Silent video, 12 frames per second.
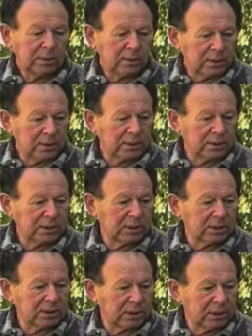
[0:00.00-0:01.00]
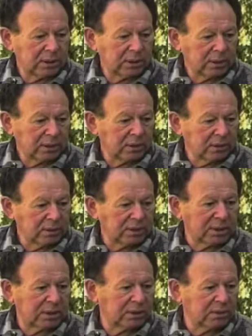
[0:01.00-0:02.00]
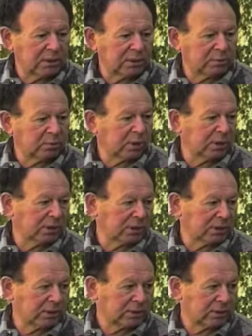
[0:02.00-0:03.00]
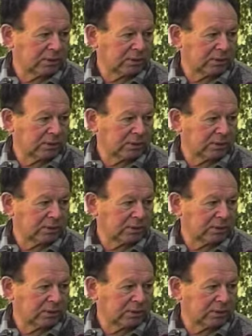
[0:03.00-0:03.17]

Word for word: This is a continuous process.